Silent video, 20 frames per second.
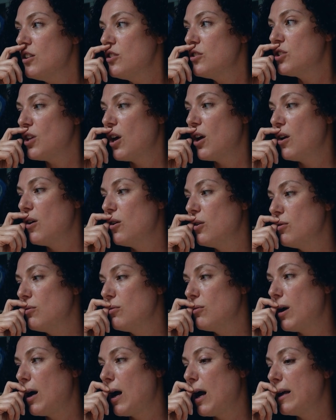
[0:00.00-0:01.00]

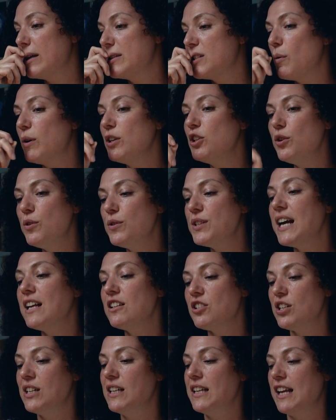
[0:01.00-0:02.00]
So I used
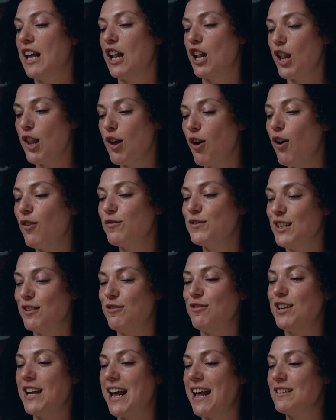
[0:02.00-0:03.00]
actually a lot of
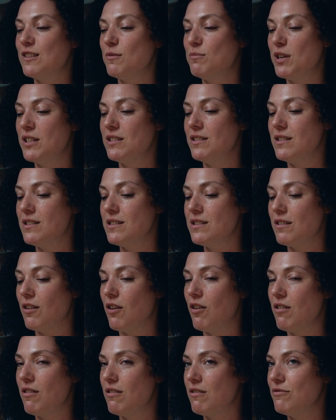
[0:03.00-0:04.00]
different elements
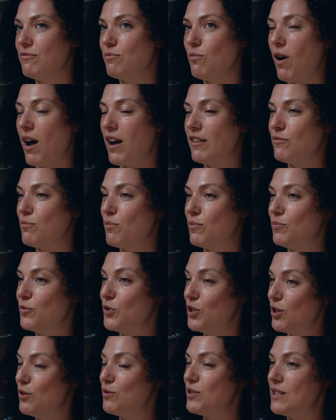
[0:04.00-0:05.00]
of what I've
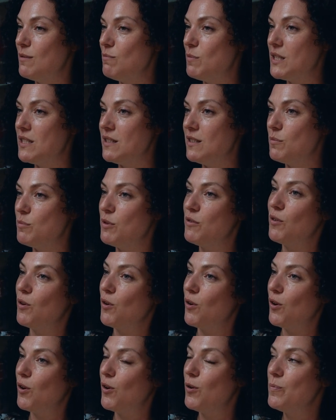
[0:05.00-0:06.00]
used in business
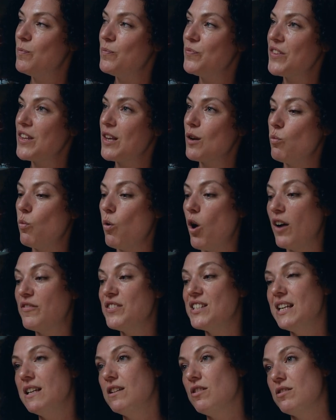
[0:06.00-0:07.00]
before, what
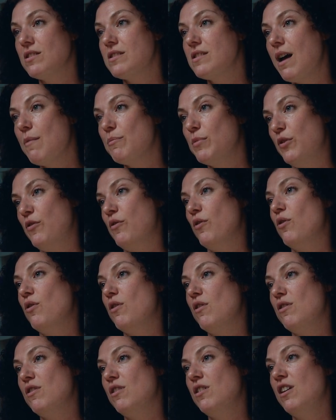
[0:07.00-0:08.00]
I've seen on set
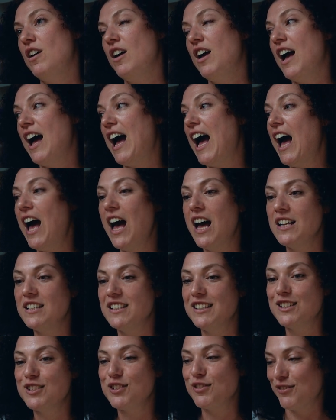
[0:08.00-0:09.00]
before,
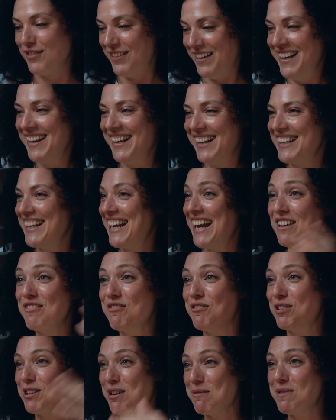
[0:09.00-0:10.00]
and
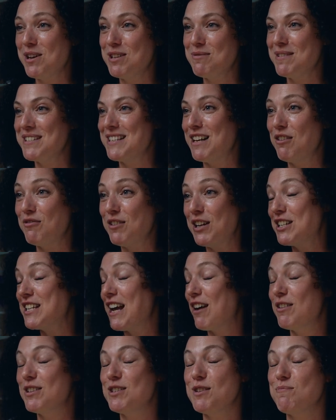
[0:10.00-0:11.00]
again, fully immersed myself in
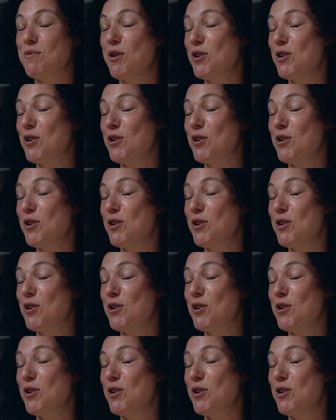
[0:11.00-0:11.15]
director's